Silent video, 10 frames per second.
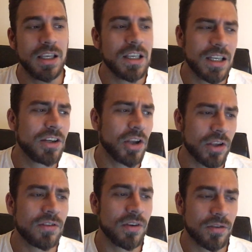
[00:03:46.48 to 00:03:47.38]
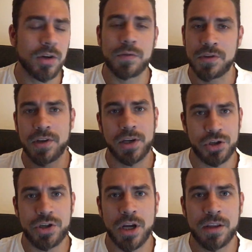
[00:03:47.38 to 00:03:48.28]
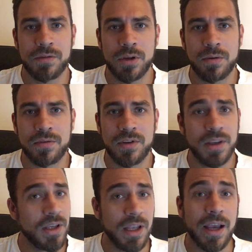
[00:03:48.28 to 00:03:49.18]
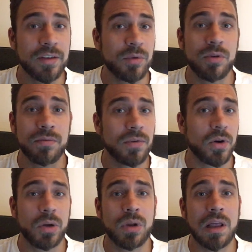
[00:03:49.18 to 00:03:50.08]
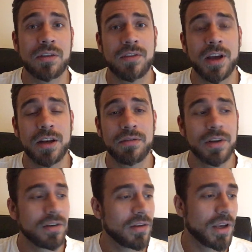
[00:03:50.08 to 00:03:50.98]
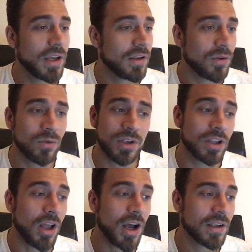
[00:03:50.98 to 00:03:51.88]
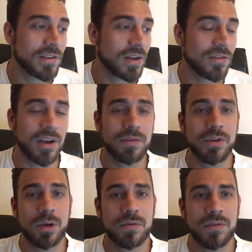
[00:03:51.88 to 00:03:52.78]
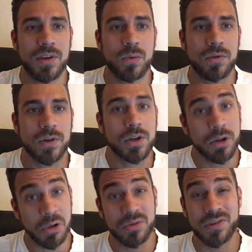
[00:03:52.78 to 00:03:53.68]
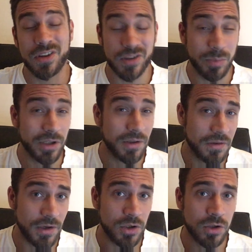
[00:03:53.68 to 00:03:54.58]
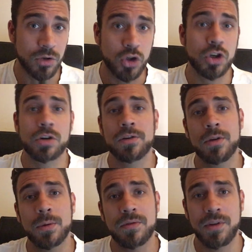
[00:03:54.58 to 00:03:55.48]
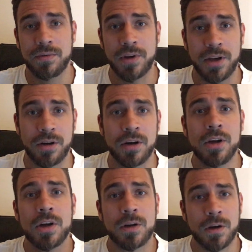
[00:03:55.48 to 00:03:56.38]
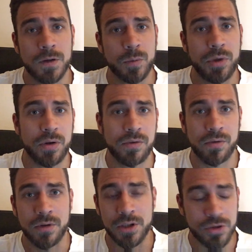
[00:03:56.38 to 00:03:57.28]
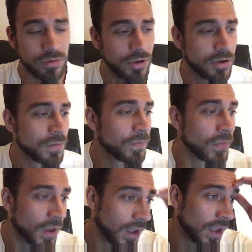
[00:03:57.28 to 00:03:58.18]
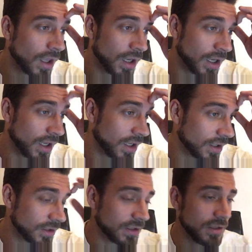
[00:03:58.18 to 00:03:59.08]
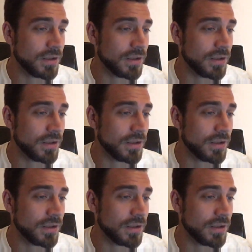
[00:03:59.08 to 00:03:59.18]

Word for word: he, he does deserve a second shot in the UFC. He has been doing very well outside of it. Uh, his only loss outside of the UFC was a close split decision to current UFC fighter Carlo Pedersoli Jr. Uh,